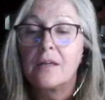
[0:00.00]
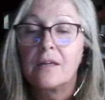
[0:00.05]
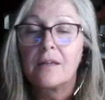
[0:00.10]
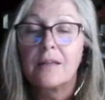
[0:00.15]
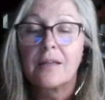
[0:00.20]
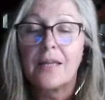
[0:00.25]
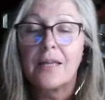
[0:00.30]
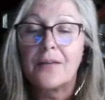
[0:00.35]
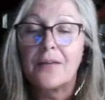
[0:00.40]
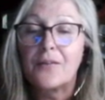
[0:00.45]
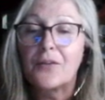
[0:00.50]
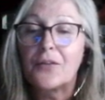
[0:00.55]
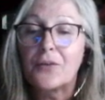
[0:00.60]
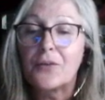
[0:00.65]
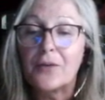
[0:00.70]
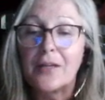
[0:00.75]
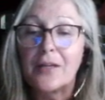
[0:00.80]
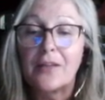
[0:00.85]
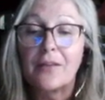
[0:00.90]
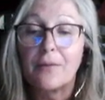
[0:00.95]
level
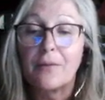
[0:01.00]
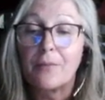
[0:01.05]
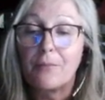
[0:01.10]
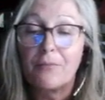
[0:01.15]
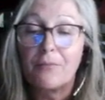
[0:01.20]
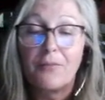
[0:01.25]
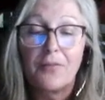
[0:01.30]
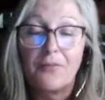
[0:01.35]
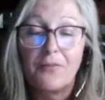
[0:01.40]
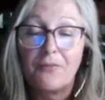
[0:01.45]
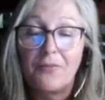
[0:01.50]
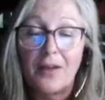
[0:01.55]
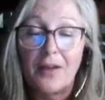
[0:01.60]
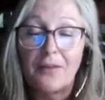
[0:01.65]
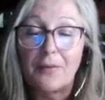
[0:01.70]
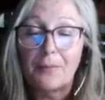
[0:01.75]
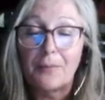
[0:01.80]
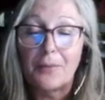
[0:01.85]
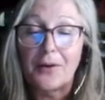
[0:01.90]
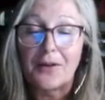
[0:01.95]
3, the
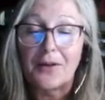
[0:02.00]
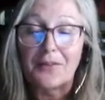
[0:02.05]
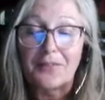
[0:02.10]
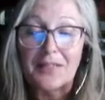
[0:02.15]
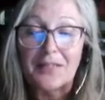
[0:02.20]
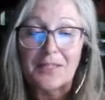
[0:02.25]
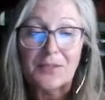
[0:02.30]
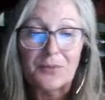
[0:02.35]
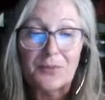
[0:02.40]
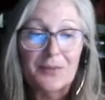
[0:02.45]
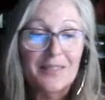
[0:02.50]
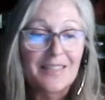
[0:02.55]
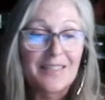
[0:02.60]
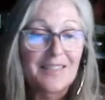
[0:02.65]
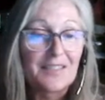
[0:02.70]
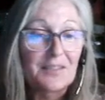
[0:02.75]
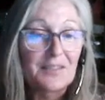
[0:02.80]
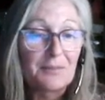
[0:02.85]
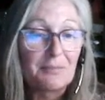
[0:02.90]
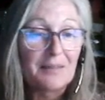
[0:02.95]
favorite part of this one
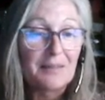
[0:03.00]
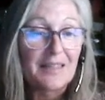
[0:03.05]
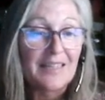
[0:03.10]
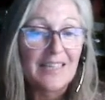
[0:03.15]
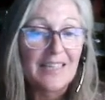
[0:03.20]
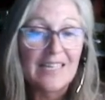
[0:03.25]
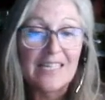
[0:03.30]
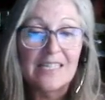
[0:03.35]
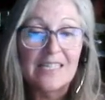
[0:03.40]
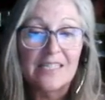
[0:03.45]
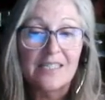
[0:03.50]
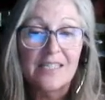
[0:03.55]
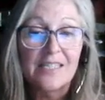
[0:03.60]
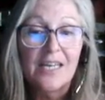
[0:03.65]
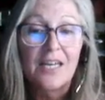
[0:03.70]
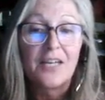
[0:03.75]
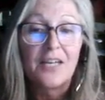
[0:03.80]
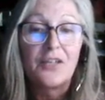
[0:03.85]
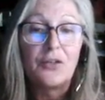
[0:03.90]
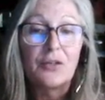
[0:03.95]
to me is
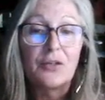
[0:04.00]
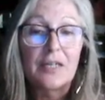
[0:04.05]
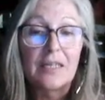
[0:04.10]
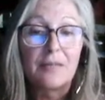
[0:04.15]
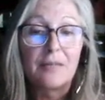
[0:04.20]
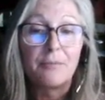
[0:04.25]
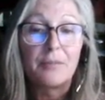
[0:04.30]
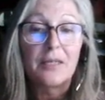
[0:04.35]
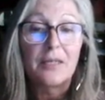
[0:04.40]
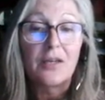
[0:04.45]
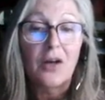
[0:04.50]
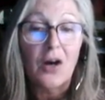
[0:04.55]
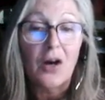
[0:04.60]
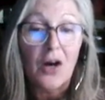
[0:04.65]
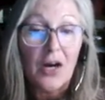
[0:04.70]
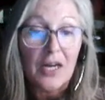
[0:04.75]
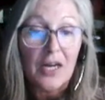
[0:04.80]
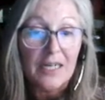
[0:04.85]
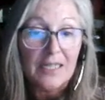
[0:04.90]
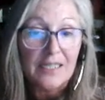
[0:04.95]
you can be
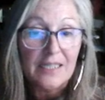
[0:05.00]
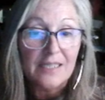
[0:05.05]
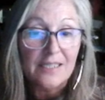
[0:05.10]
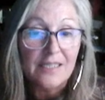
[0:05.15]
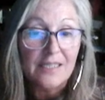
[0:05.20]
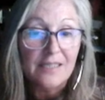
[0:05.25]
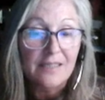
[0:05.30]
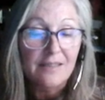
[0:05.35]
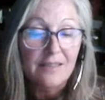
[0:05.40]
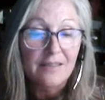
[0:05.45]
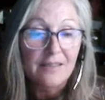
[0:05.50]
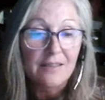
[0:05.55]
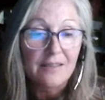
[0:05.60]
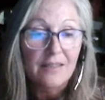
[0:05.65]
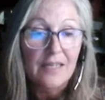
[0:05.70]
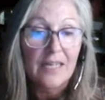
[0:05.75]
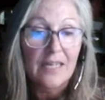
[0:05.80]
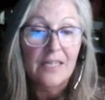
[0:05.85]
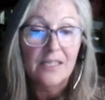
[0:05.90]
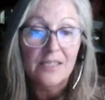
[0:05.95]
honest
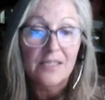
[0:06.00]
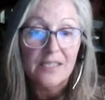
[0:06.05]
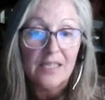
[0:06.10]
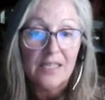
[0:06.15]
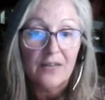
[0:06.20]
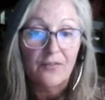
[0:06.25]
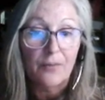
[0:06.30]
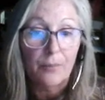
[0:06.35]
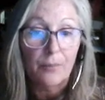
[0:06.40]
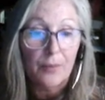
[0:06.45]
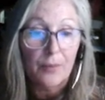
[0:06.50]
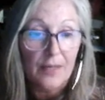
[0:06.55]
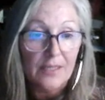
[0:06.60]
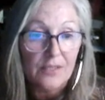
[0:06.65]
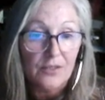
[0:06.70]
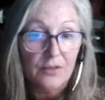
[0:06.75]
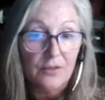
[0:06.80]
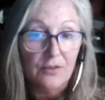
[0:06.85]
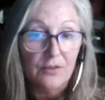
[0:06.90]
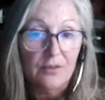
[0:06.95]
in a
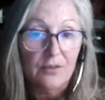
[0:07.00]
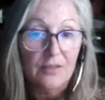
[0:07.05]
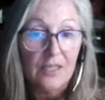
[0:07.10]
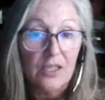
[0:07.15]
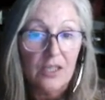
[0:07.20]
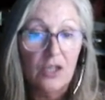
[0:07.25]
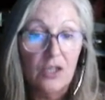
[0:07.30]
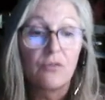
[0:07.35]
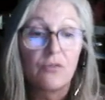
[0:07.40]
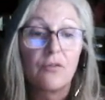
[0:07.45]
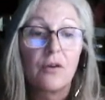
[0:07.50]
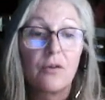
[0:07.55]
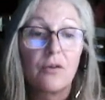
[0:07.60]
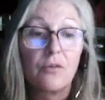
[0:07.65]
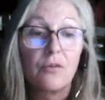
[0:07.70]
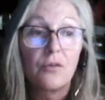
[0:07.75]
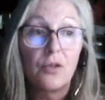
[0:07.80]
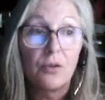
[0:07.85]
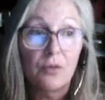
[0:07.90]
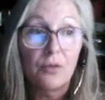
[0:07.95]
self-appraisal. Like you
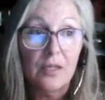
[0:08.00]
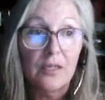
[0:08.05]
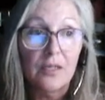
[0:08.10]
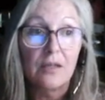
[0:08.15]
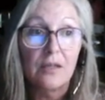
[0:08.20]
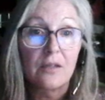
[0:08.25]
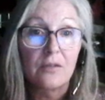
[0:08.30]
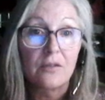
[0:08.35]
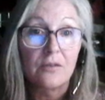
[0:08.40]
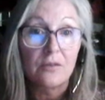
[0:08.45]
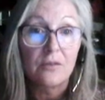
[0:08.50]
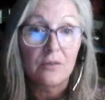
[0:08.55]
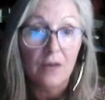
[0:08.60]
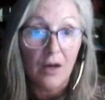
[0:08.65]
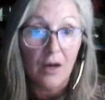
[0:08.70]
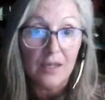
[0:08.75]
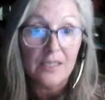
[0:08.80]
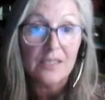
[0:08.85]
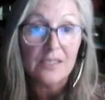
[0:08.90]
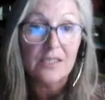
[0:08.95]
can
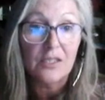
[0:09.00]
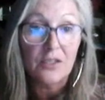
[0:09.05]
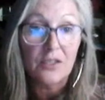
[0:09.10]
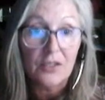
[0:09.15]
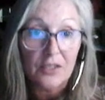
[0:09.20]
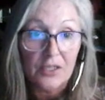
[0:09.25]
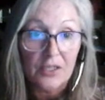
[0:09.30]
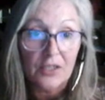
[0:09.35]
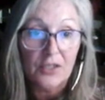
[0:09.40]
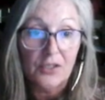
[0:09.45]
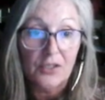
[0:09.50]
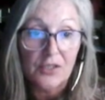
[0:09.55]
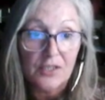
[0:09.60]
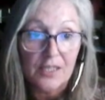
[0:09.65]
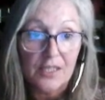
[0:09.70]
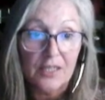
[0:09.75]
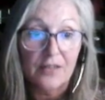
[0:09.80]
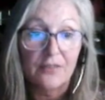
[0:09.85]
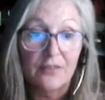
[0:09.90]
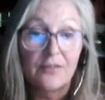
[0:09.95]
honestly look at
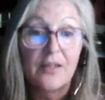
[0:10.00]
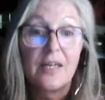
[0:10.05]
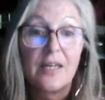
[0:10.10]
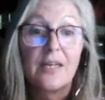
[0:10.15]
yourself